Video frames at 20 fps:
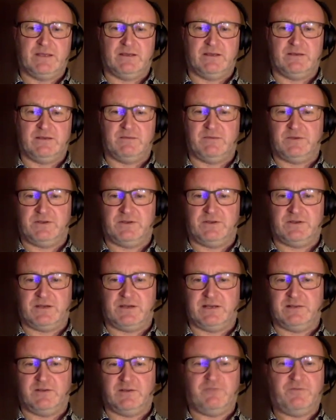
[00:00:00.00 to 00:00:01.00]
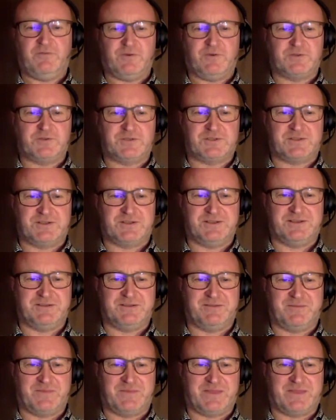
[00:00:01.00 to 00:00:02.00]
But I love those
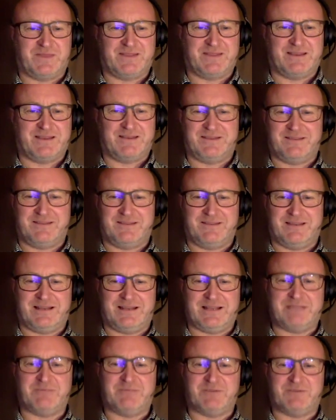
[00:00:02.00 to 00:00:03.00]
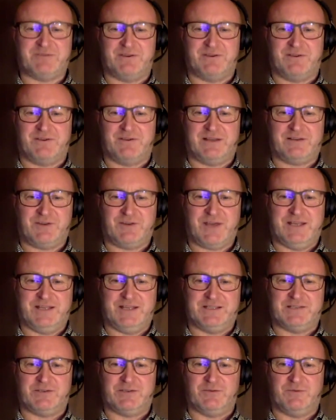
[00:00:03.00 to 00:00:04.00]
that atmosphere that
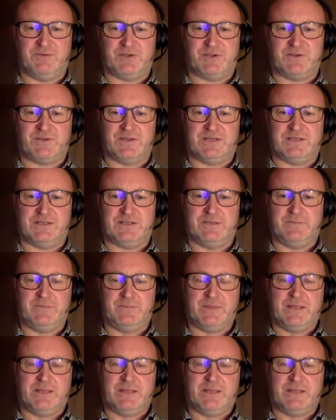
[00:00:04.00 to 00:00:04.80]
creates so much that